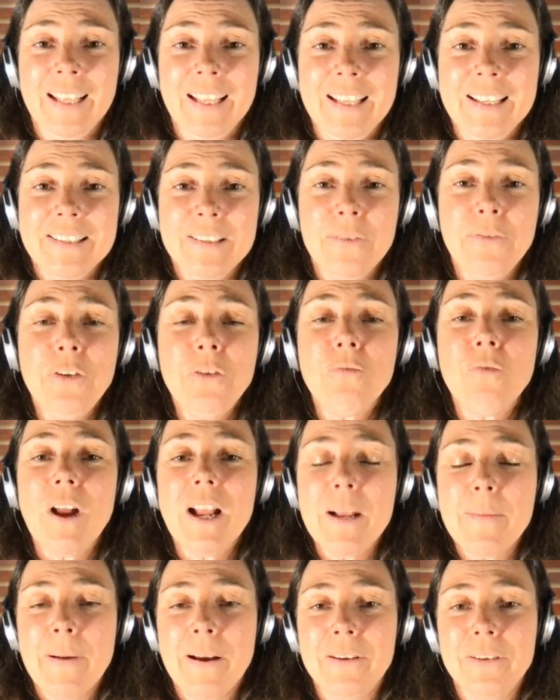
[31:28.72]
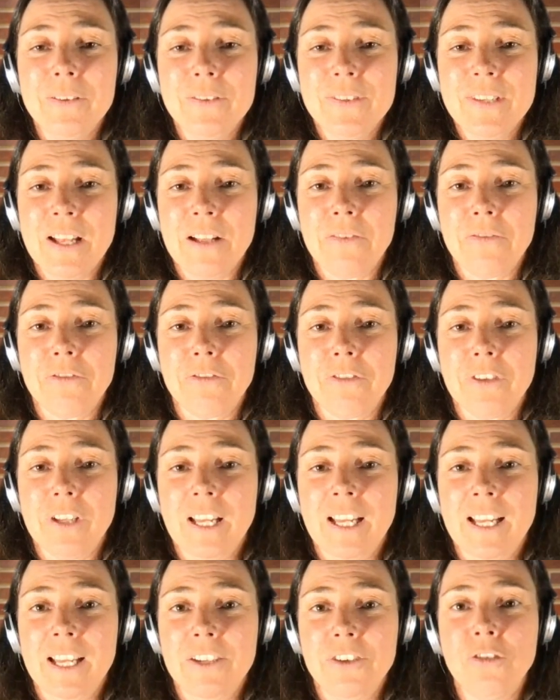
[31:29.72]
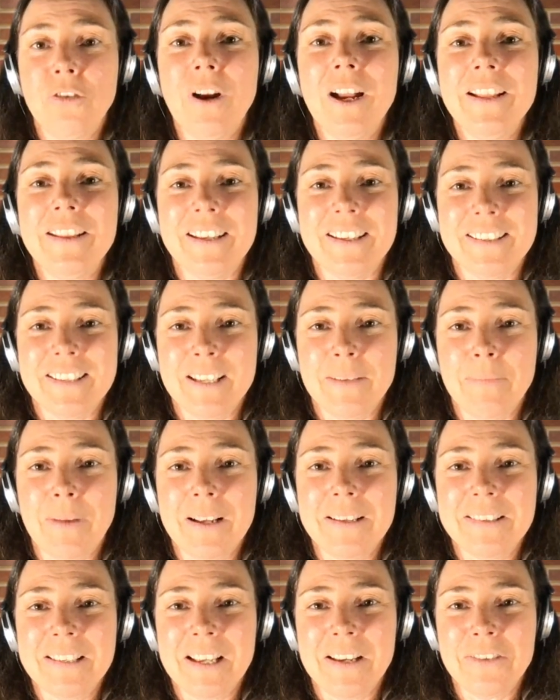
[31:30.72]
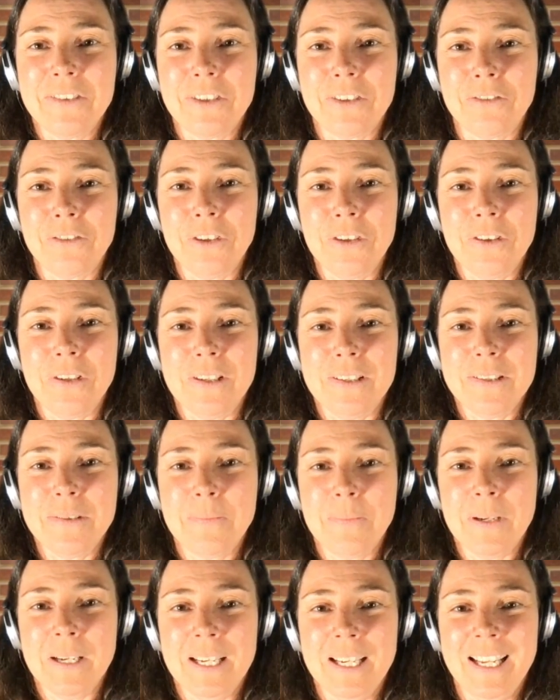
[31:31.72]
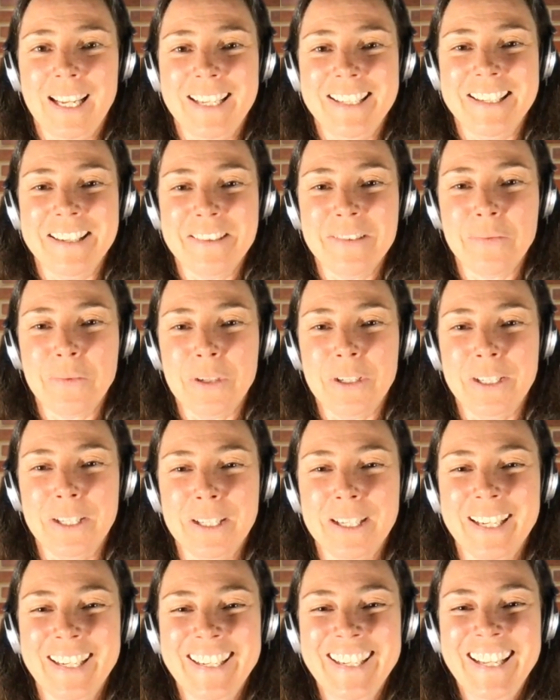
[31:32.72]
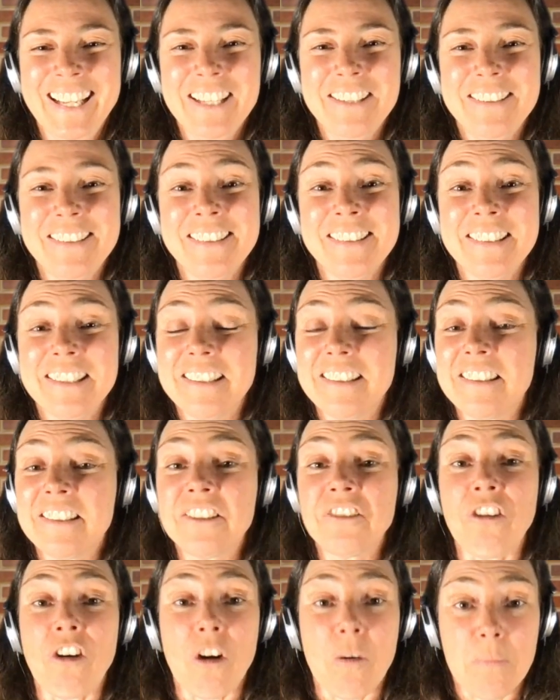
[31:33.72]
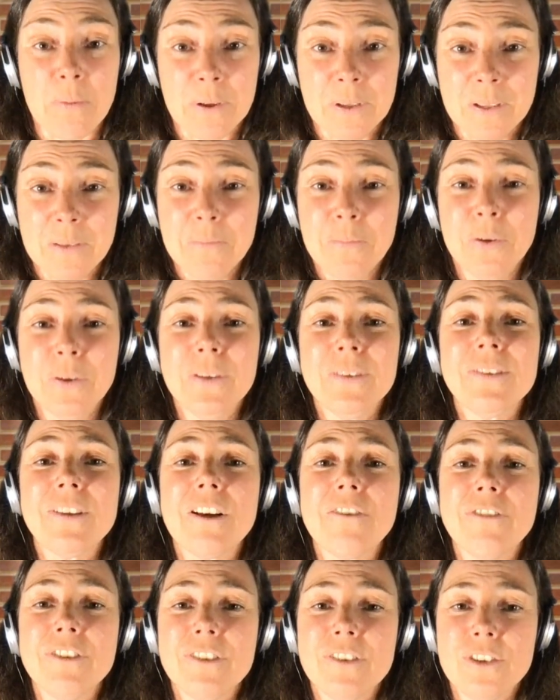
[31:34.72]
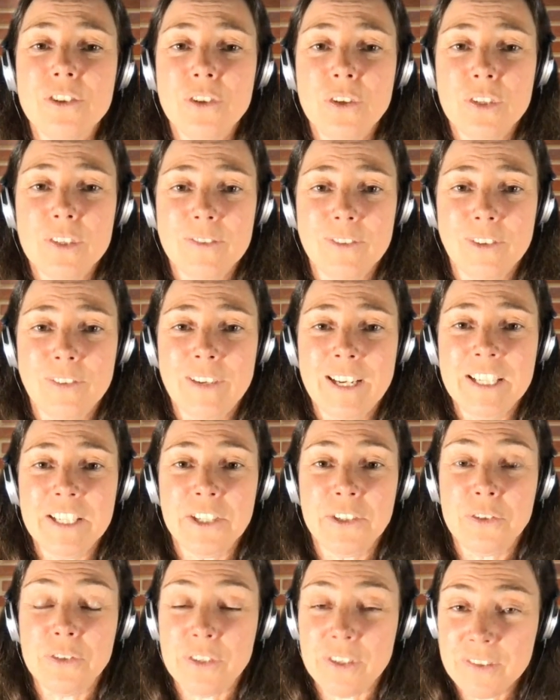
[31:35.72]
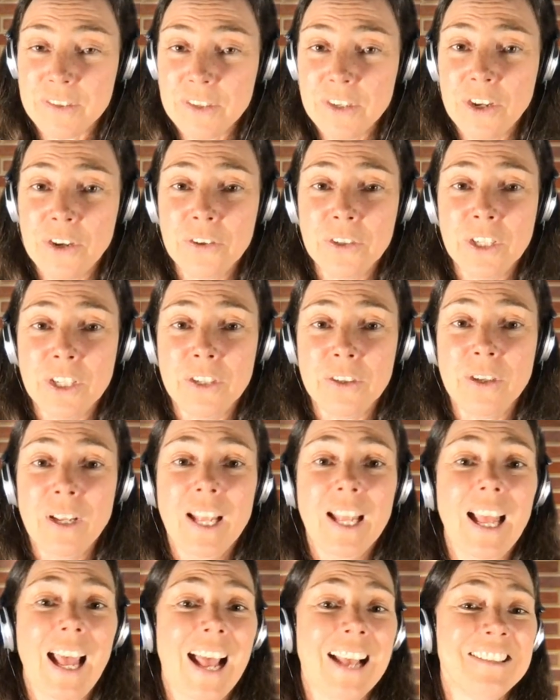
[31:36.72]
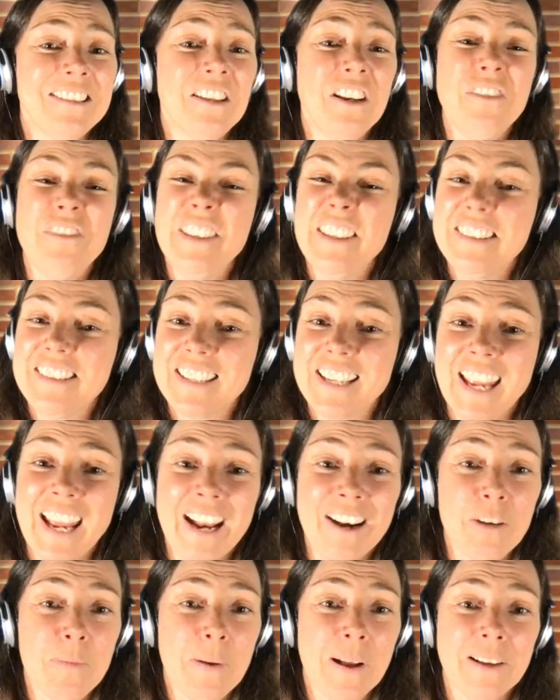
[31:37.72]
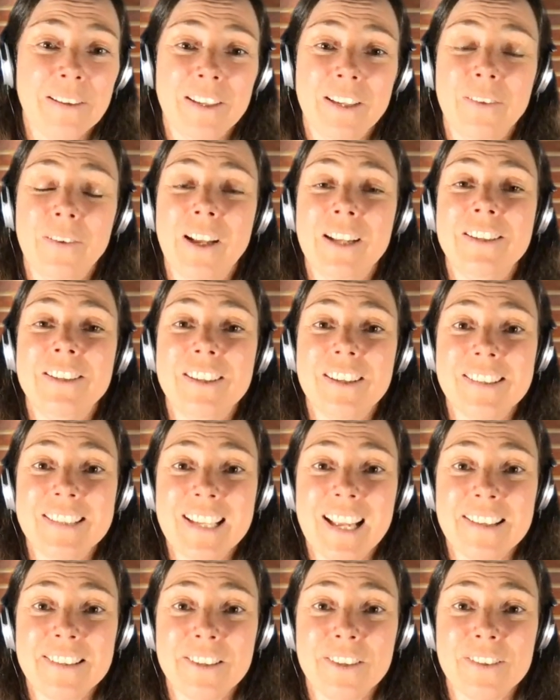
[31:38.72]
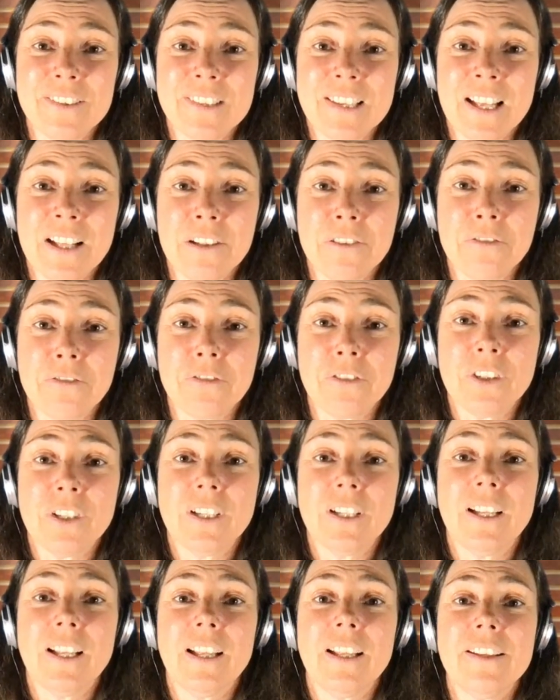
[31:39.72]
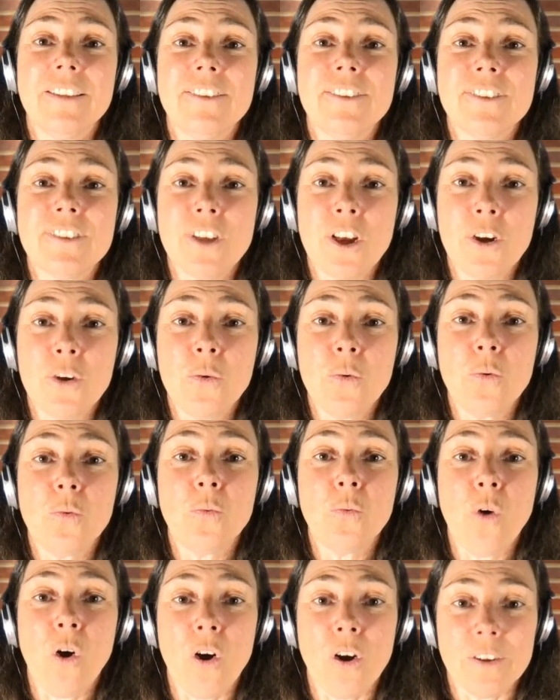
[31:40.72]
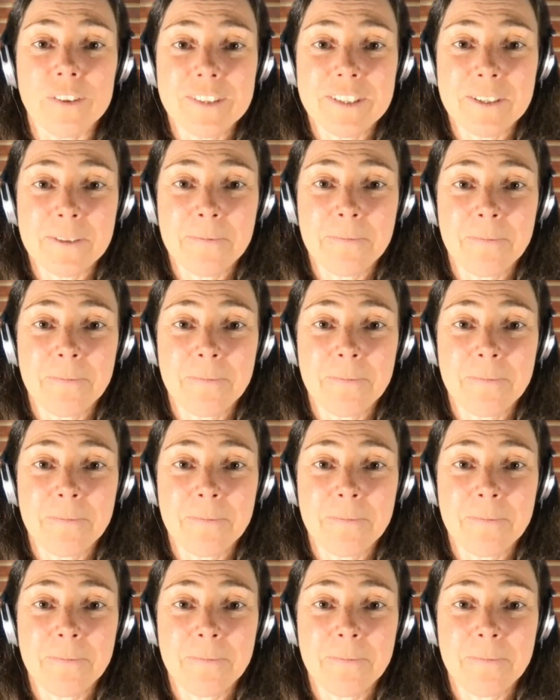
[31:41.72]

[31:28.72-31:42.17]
So if you write about yourself, try this. It might sound ruthless, but it does work. Just stop. Put yourself into the shoes of a reader who doesn't know you, has no reason to care about you, and just ask yourself, so what?